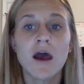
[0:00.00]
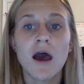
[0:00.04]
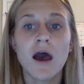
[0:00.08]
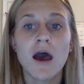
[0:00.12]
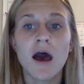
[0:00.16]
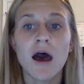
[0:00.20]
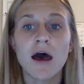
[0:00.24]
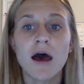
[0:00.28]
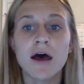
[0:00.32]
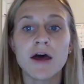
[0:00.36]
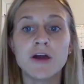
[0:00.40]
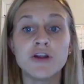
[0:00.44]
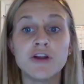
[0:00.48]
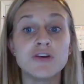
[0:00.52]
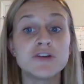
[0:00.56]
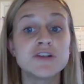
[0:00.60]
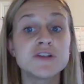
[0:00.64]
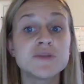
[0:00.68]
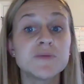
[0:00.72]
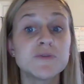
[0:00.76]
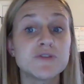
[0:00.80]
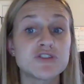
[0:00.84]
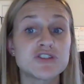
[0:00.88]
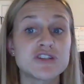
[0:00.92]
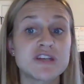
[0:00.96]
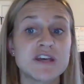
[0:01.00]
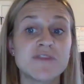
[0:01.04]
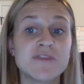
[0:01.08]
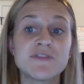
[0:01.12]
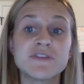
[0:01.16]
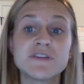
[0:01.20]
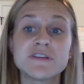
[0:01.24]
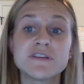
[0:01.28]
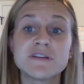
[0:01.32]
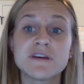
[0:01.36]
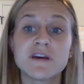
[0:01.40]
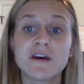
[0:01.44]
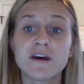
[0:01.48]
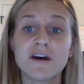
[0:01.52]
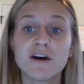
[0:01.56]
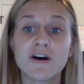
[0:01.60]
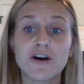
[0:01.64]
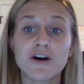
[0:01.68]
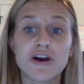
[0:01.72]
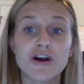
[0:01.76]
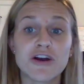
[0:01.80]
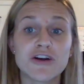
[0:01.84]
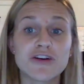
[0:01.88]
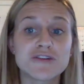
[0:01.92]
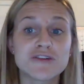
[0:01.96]
A noticeable shift
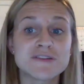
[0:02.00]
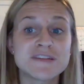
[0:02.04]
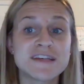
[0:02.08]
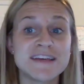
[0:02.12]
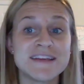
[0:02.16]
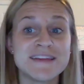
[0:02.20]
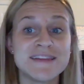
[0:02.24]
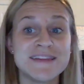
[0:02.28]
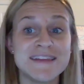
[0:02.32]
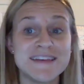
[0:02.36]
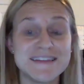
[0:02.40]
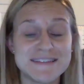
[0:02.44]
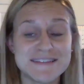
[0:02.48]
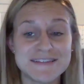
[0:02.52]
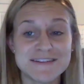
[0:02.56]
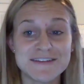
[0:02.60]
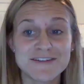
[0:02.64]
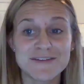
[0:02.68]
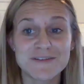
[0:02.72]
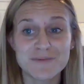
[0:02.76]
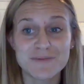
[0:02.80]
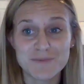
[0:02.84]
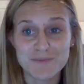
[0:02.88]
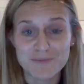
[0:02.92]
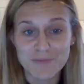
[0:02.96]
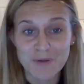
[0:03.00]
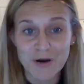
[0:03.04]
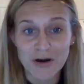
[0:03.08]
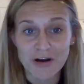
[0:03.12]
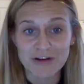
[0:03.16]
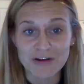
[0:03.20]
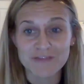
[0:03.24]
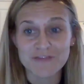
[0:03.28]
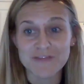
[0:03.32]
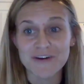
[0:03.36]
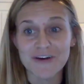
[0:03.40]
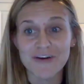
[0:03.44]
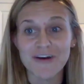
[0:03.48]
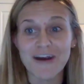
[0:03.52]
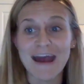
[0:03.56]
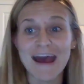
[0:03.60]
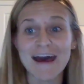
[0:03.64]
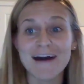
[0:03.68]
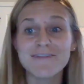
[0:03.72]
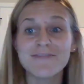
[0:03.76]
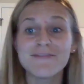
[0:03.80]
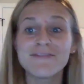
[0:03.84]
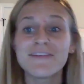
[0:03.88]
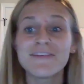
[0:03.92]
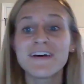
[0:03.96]
occurs in this part of the
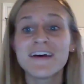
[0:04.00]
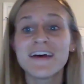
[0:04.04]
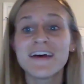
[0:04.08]
graph.